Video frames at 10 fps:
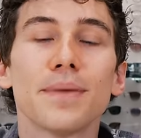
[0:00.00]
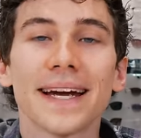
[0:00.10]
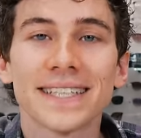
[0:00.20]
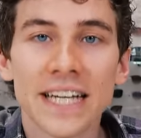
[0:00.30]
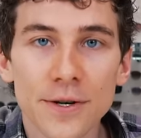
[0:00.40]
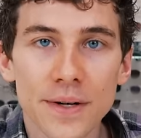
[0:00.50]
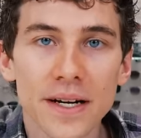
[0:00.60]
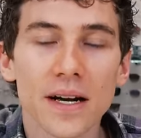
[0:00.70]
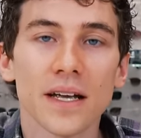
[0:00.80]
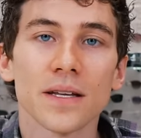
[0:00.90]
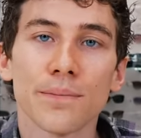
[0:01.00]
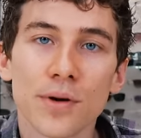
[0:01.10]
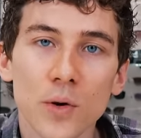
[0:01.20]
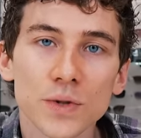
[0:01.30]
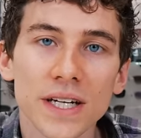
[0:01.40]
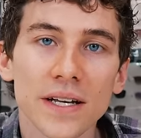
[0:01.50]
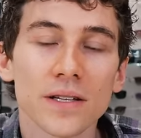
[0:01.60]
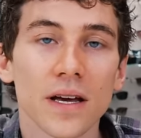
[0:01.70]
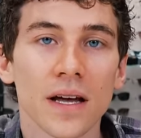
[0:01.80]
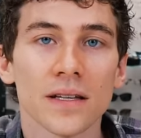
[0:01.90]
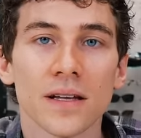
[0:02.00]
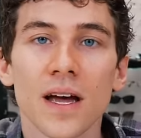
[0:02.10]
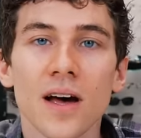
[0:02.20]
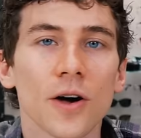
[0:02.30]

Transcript: bacteria and the proteins and